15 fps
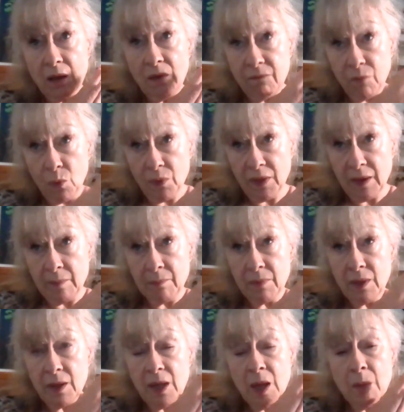for
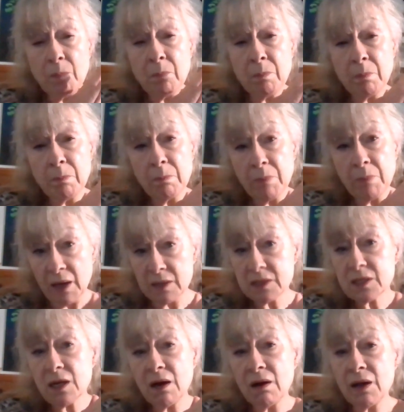them,
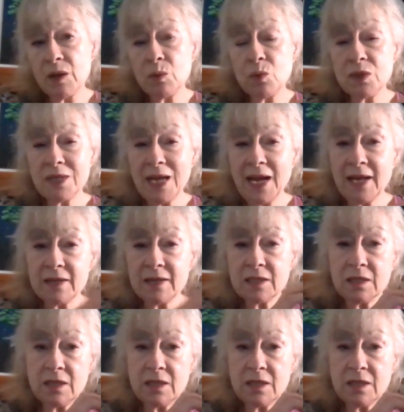but I would add